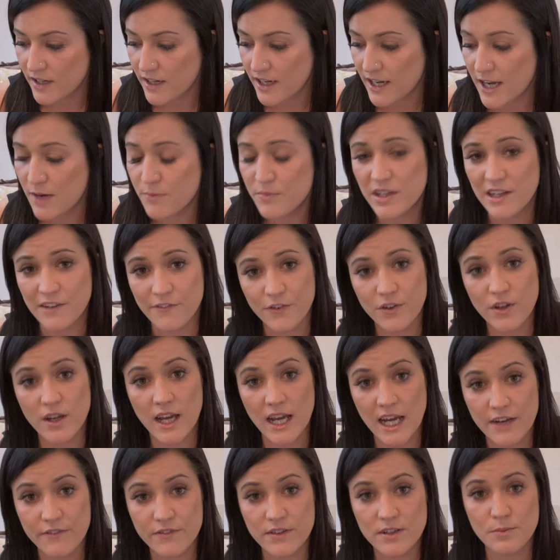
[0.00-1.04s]
If you
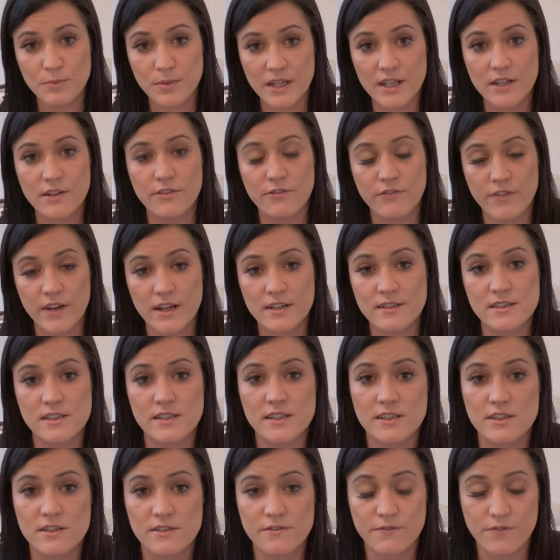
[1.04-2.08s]
haven't been
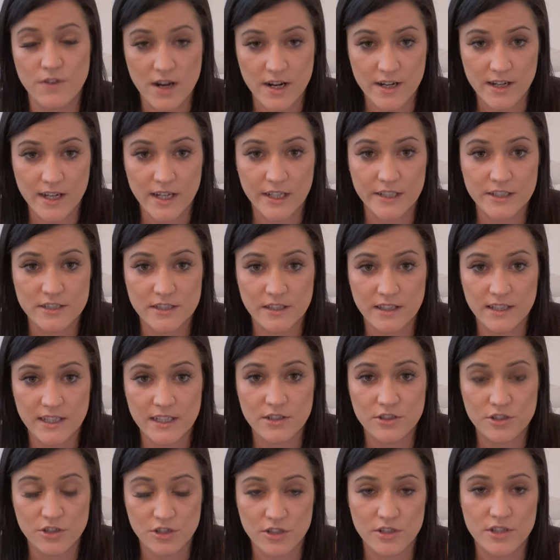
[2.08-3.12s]
affected financially
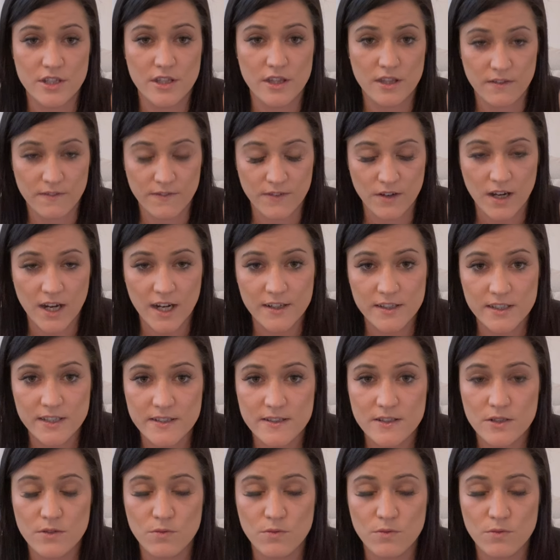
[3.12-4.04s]
due to the virus,